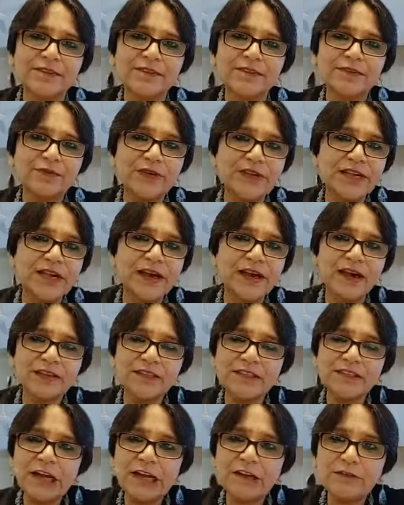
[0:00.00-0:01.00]
ridding
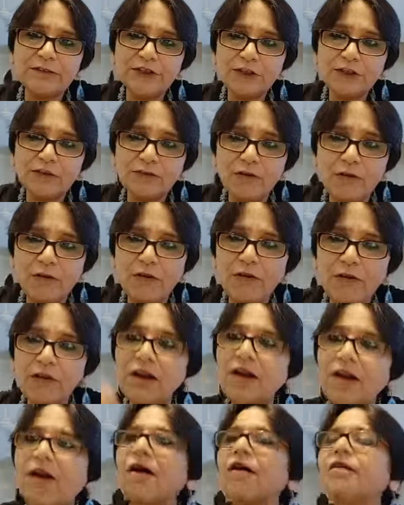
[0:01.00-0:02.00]
ourselves of
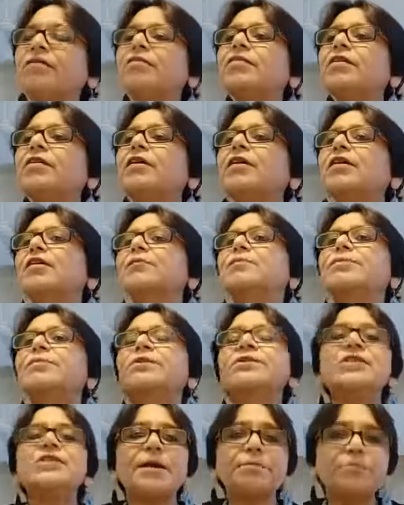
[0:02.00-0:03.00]
all our
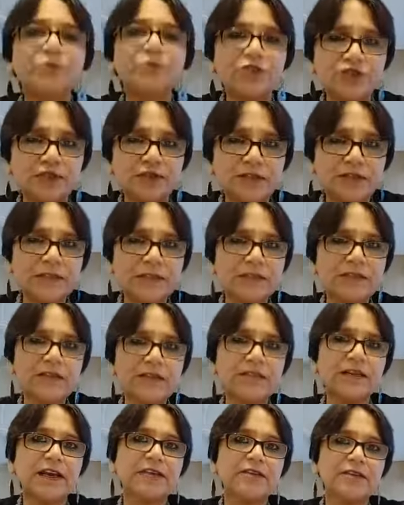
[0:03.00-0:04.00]

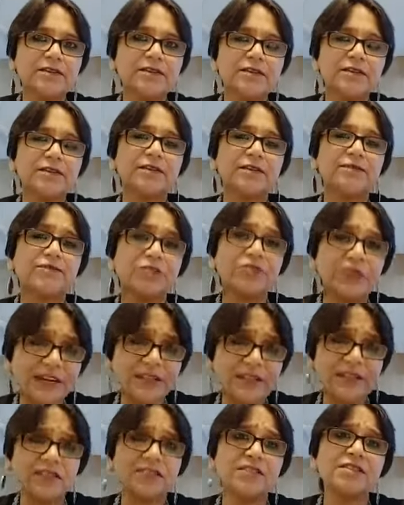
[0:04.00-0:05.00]
perceptions and
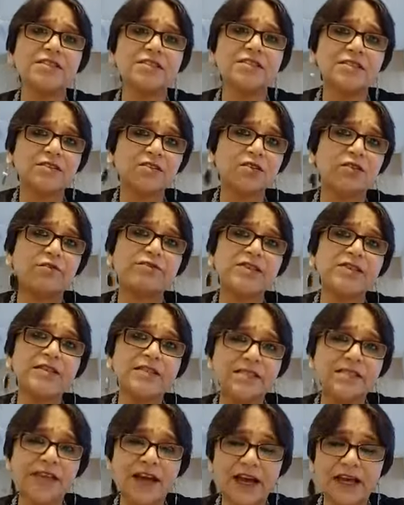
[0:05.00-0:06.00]
threats of
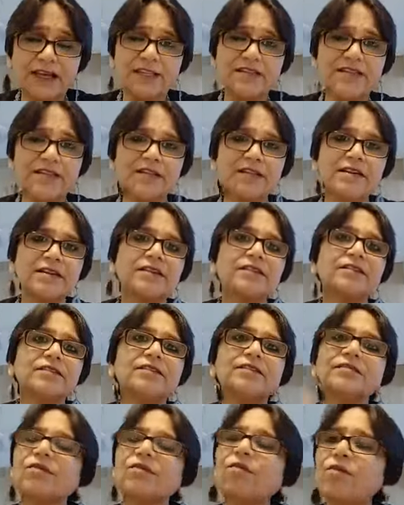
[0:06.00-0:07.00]
anxiety and
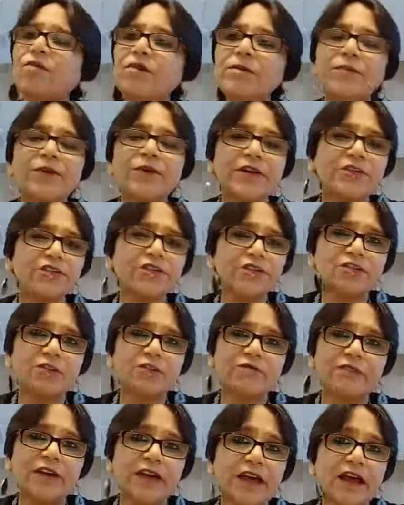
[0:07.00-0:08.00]
all pressures
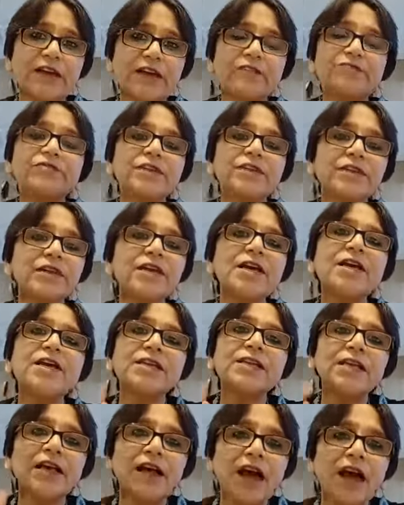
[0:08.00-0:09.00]
of our life, and
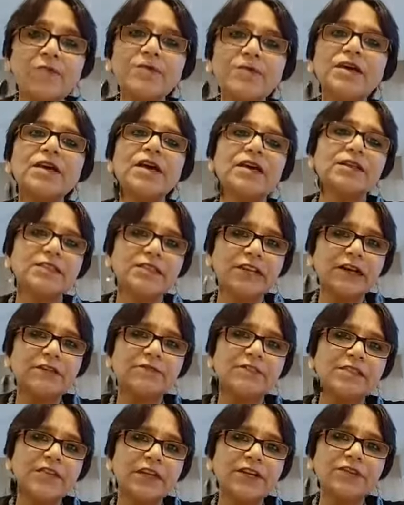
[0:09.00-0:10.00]
calming
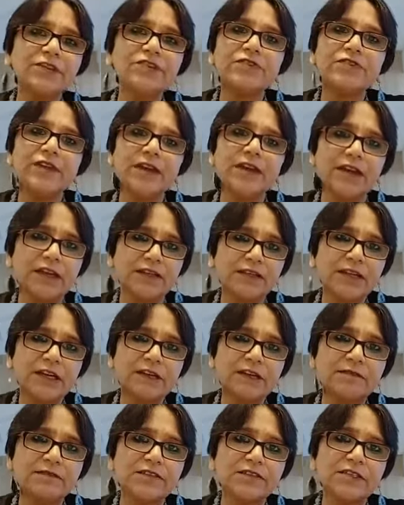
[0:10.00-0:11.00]
ourselves, centering
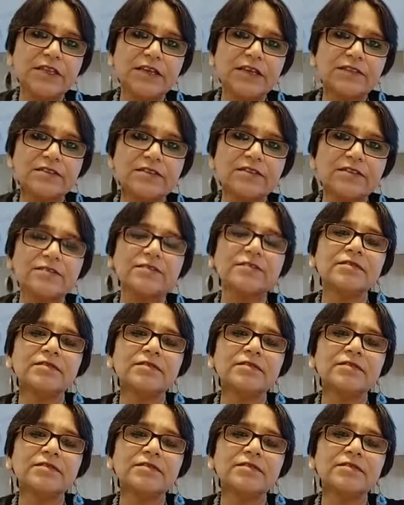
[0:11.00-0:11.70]
ourselves and